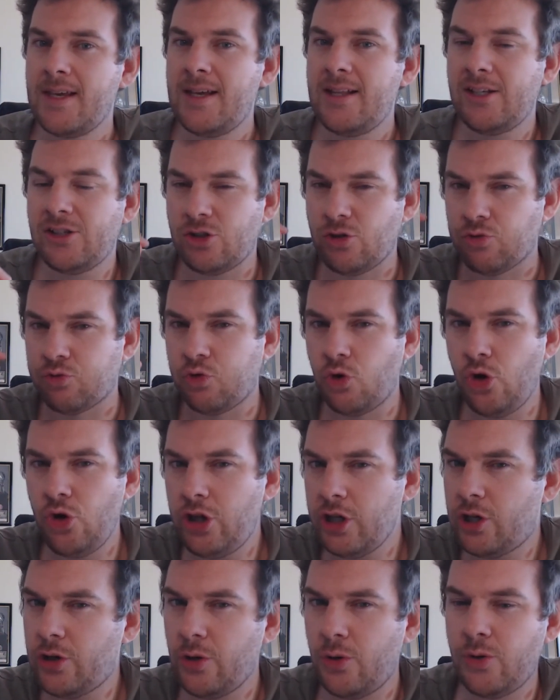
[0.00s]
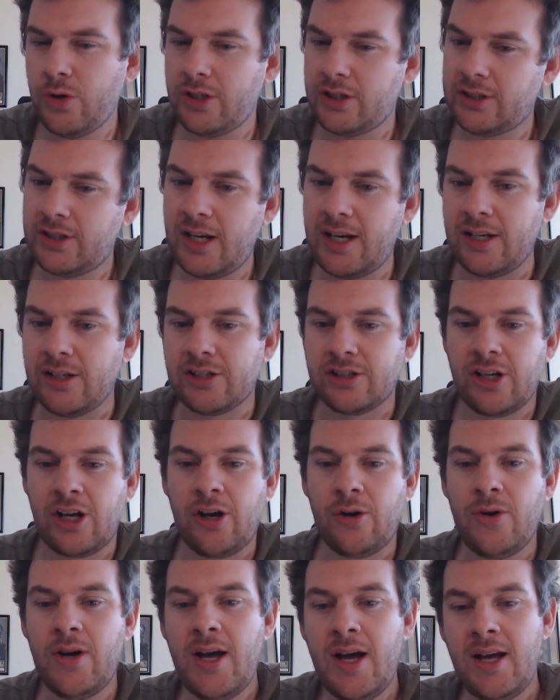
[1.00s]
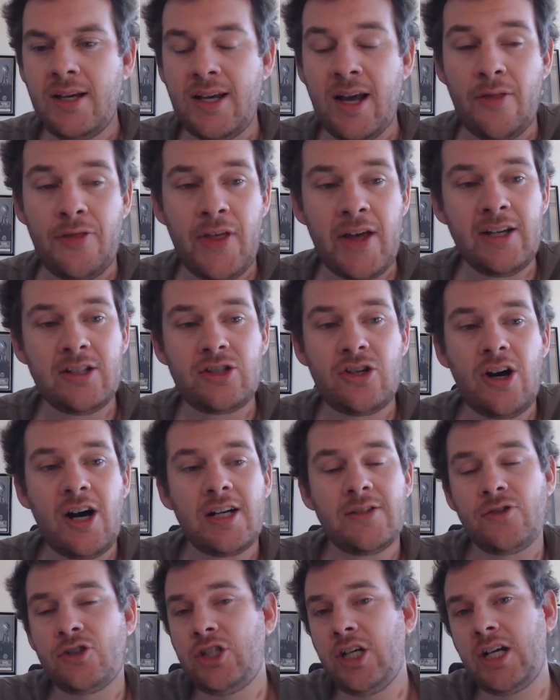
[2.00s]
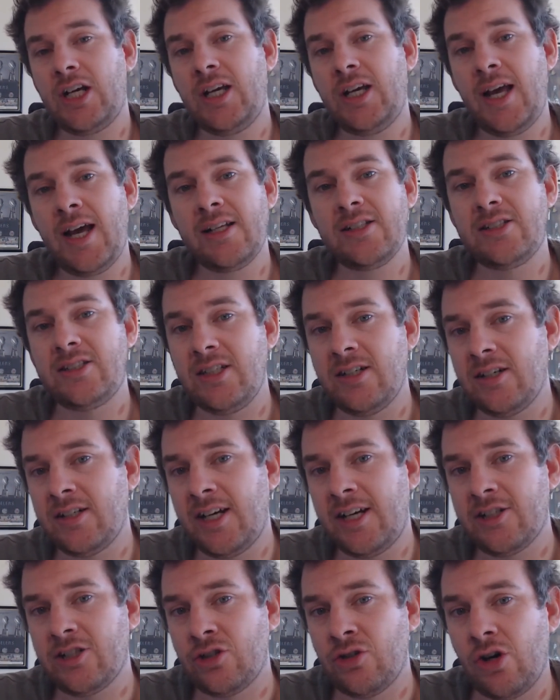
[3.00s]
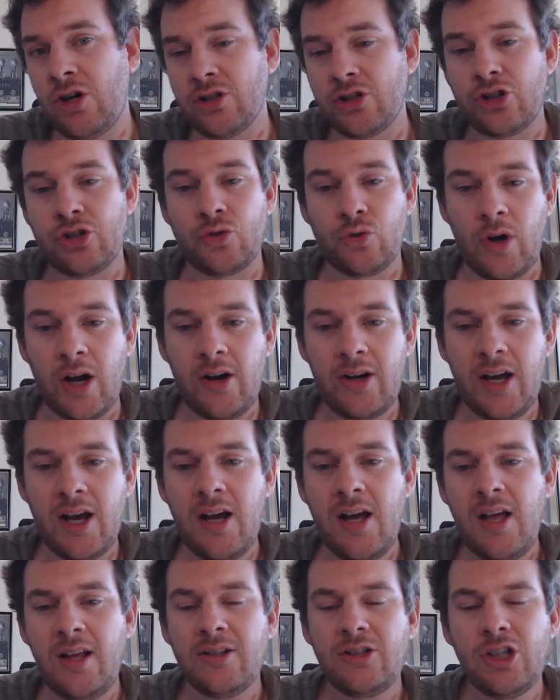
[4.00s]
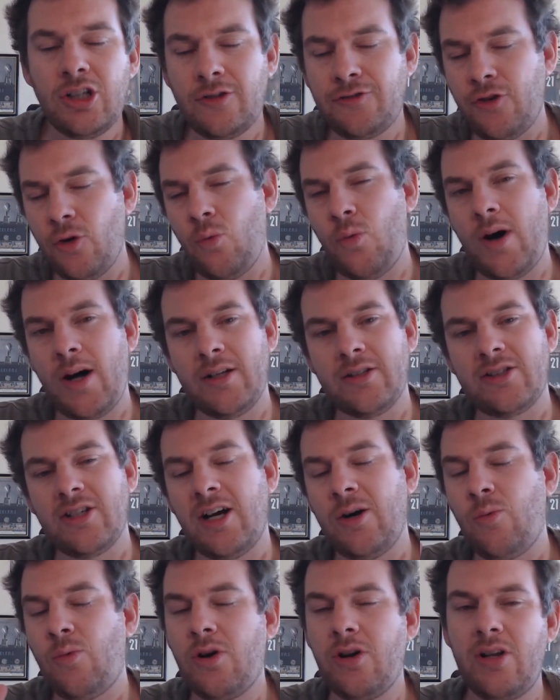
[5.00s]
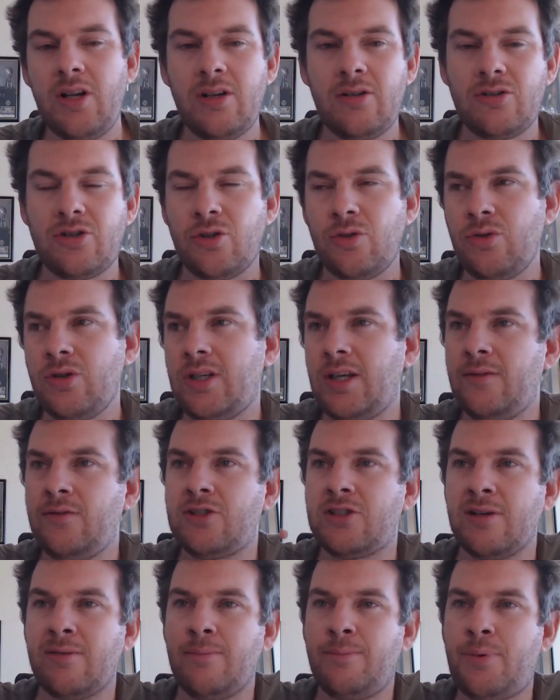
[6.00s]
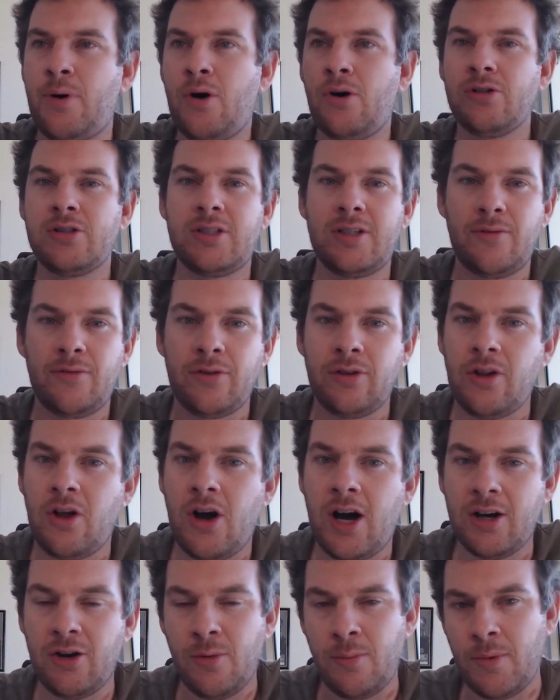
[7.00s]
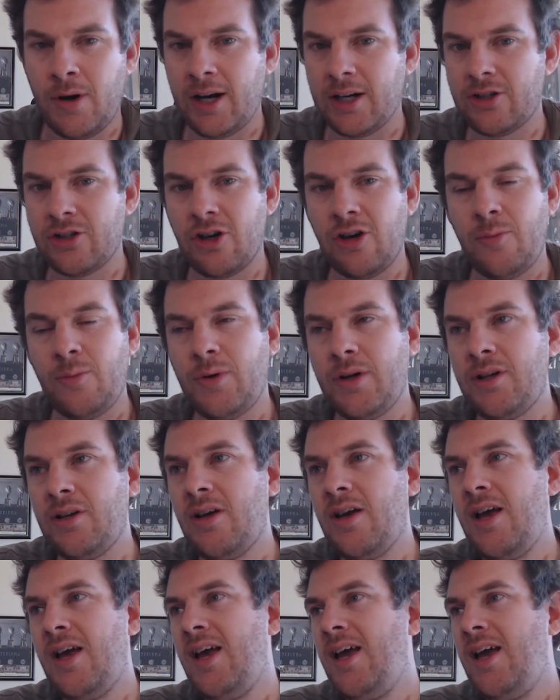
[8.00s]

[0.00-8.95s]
This is really cool to see. So, yeah, thanks, guys, for checking out Steeler Nation Australia. Just for once, I wanted to give some positive light on Mike Tomlin.